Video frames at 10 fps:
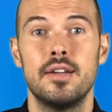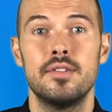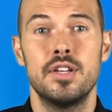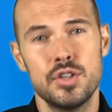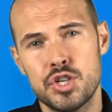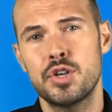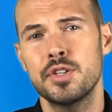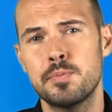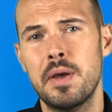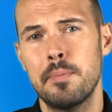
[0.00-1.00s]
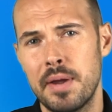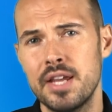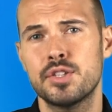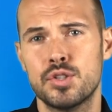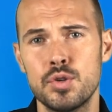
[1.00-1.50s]
The insurance bet
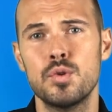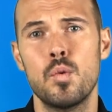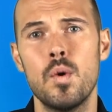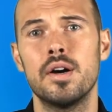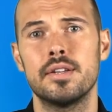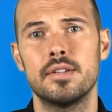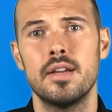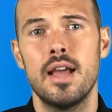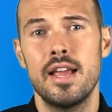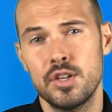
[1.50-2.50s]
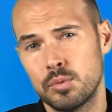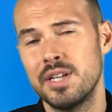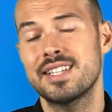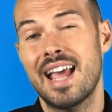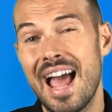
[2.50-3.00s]
pays 2 to 1, and you'll
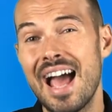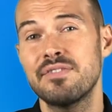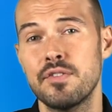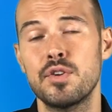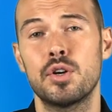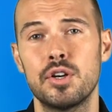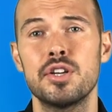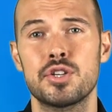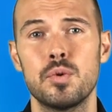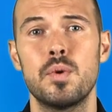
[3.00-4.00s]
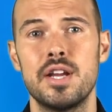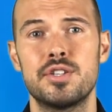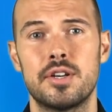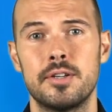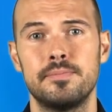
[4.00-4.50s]
risk half of your initial
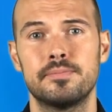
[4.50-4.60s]
wager.